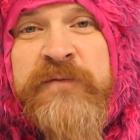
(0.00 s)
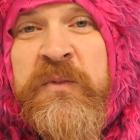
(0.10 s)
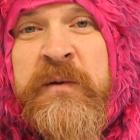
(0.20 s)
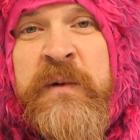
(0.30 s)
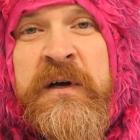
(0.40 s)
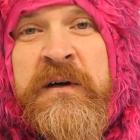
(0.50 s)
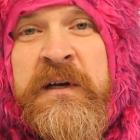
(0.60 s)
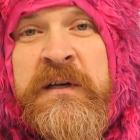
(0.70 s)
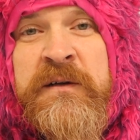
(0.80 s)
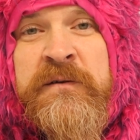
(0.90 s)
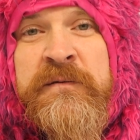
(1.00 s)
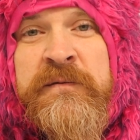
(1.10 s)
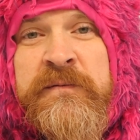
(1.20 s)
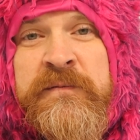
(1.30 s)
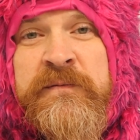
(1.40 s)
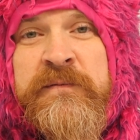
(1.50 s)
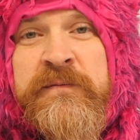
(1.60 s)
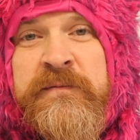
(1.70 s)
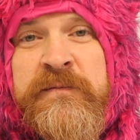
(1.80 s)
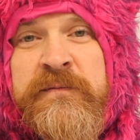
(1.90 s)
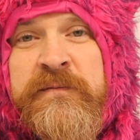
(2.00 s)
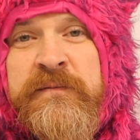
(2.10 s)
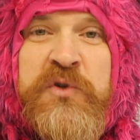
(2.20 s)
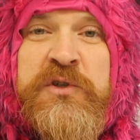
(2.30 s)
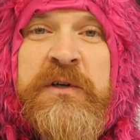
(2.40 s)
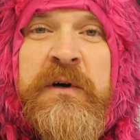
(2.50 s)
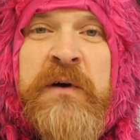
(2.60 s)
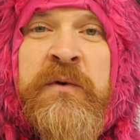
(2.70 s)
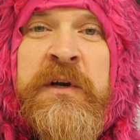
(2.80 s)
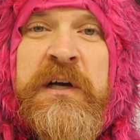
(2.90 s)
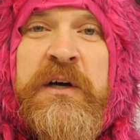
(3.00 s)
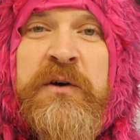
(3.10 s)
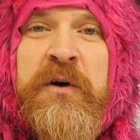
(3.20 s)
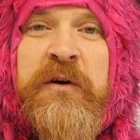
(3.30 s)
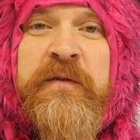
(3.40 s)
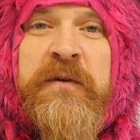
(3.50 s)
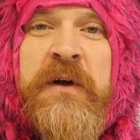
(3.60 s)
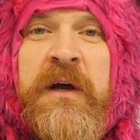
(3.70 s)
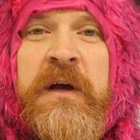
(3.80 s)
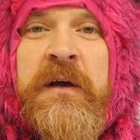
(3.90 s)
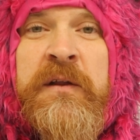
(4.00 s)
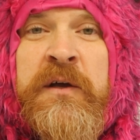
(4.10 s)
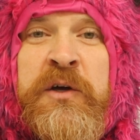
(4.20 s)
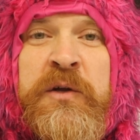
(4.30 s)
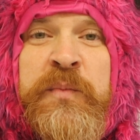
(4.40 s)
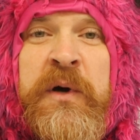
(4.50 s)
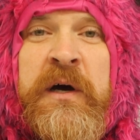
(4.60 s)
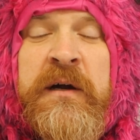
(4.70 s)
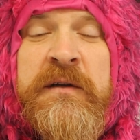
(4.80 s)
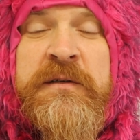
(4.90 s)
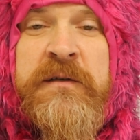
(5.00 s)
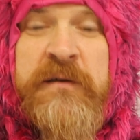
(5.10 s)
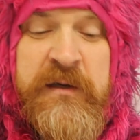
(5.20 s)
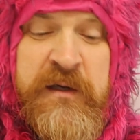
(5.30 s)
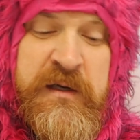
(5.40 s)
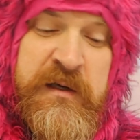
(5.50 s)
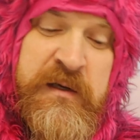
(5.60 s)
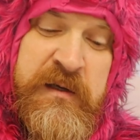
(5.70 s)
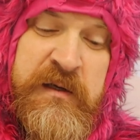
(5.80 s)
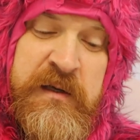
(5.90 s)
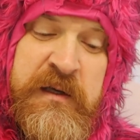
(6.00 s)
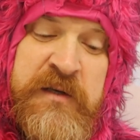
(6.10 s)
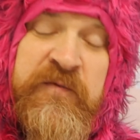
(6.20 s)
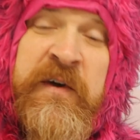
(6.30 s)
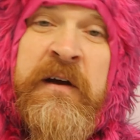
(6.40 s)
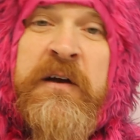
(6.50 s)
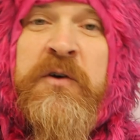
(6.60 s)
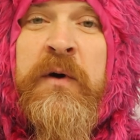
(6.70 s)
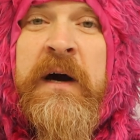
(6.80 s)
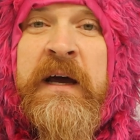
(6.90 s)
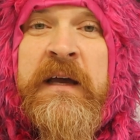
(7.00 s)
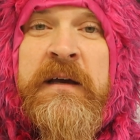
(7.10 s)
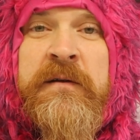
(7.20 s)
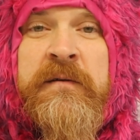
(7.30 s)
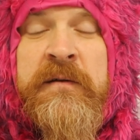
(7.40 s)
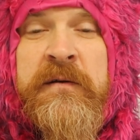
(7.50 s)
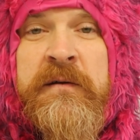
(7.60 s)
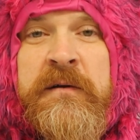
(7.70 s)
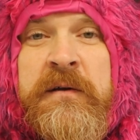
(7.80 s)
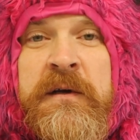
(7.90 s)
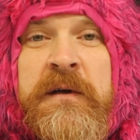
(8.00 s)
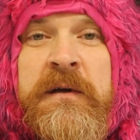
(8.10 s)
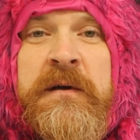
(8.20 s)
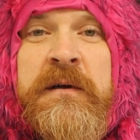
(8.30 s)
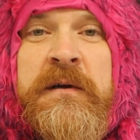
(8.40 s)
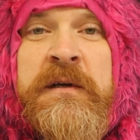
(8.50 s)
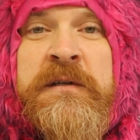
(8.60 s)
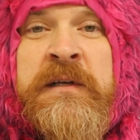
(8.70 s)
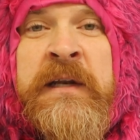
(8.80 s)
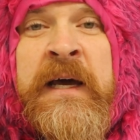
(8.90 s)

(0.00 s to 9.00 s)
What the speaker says: What am I going to do? So I want to go over the good parts. It's very quiet. It's a